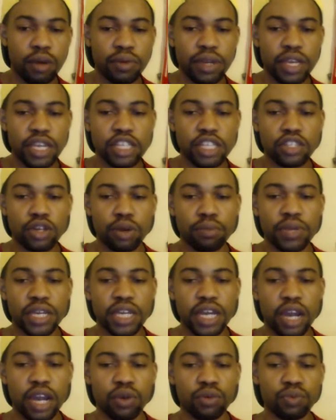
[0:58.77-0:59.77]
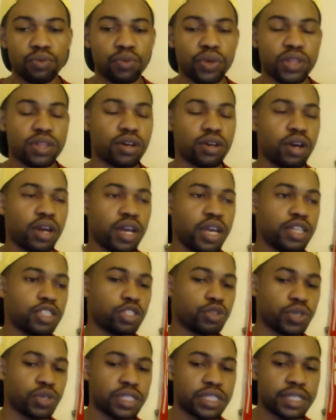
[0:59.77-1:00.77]
He's gonna be out with
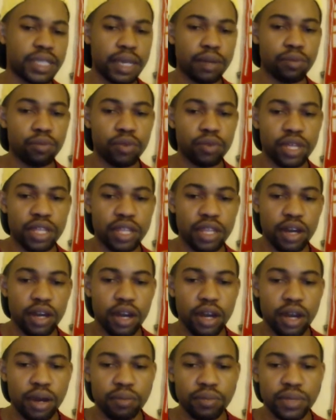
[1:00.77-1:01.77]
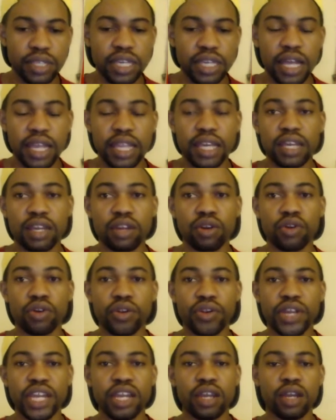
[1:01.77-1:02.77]
injury. Same with
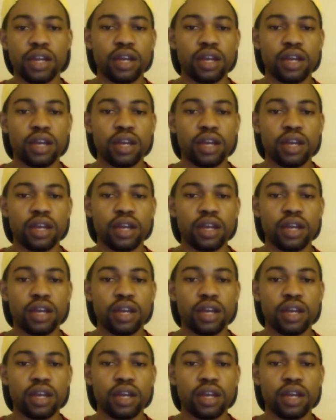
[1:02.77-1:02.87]
Caligari.